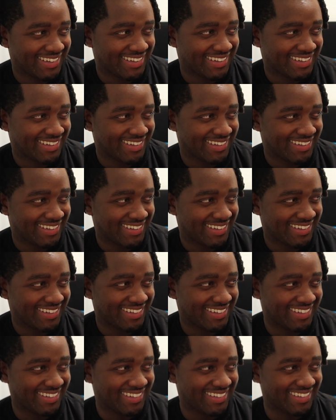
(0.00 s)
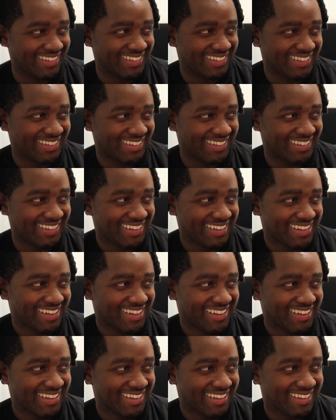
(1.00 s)

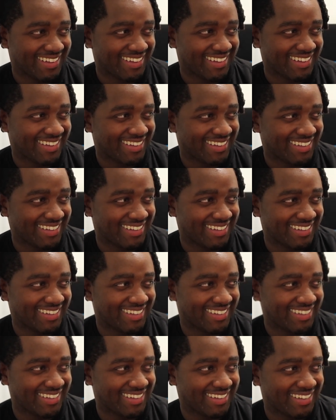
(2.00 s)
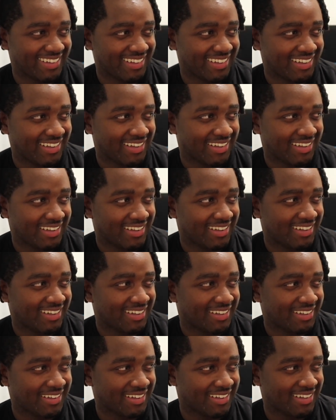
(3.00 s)

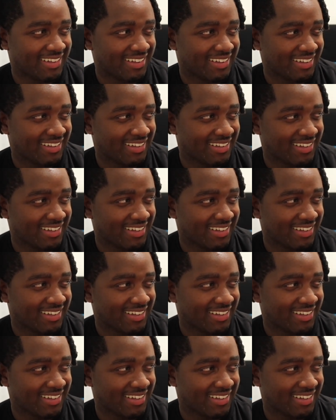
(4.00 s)
[no speech]